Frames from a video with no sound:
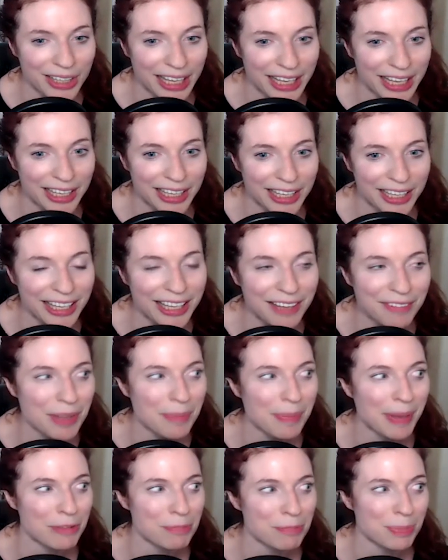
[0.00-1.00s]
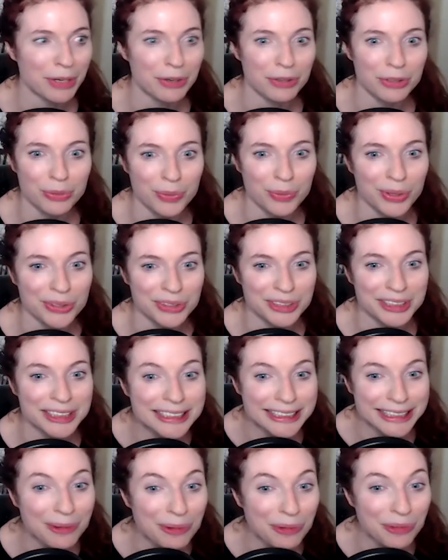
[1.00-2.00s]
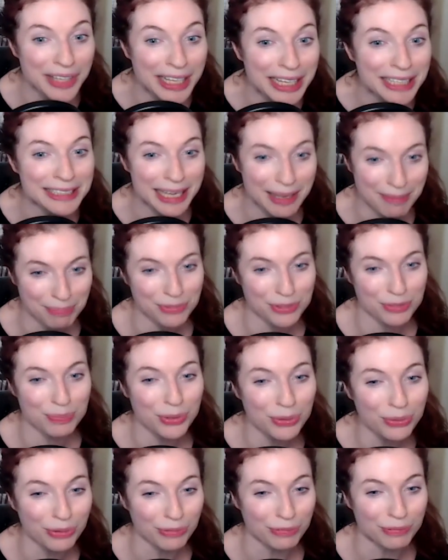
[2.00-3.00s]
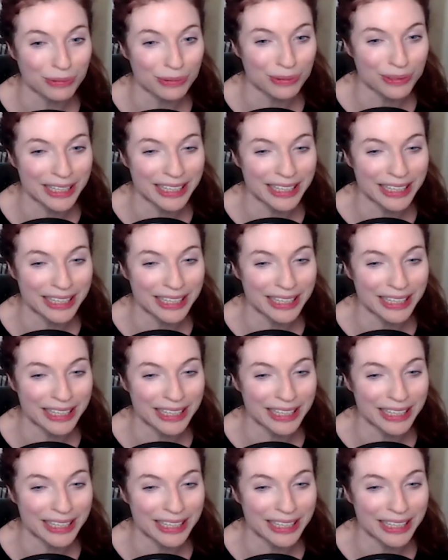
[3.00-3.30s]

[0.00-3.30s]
Like even the best player in the world still thinks that's beautiful.